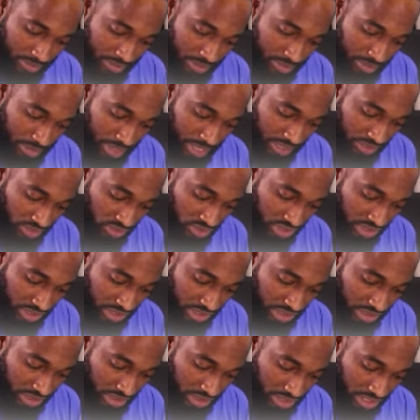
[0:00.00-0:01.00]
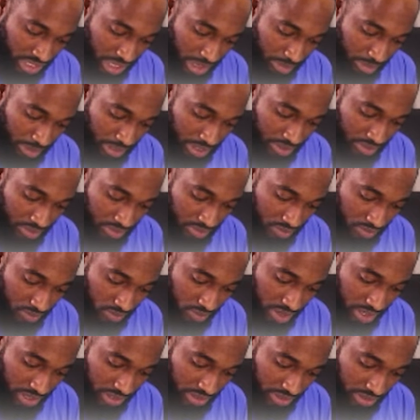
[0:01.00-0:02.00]
The matrix W
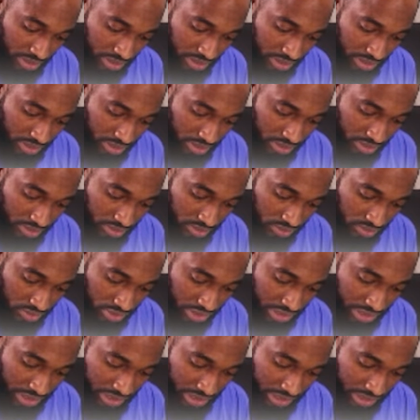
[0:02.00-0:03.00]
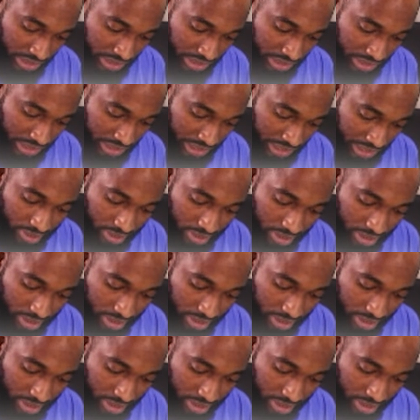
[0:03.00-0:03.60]
was 3, 6,